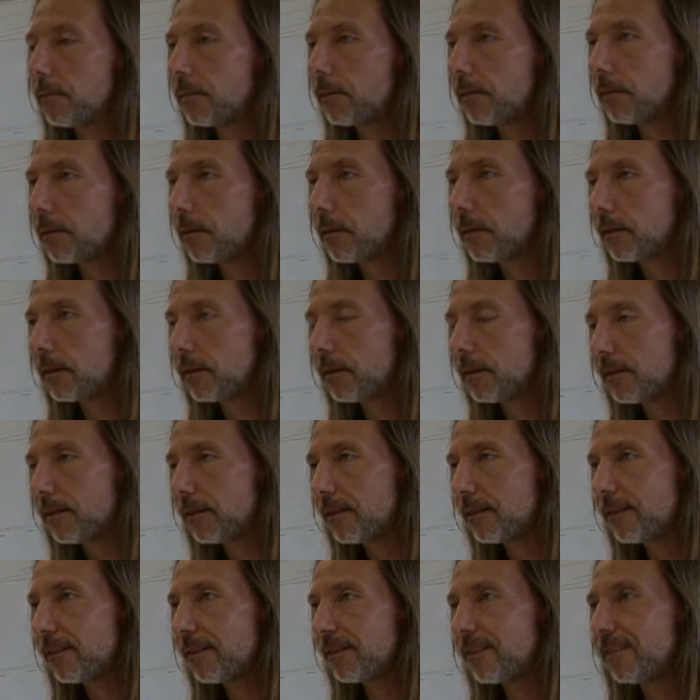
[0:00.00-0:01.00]
mod
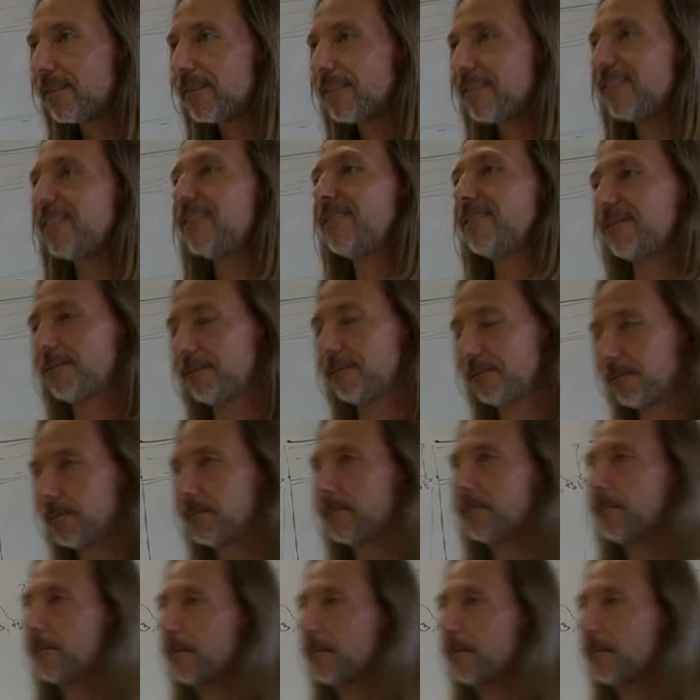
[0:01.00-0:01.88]
scene. Hmm? Where do those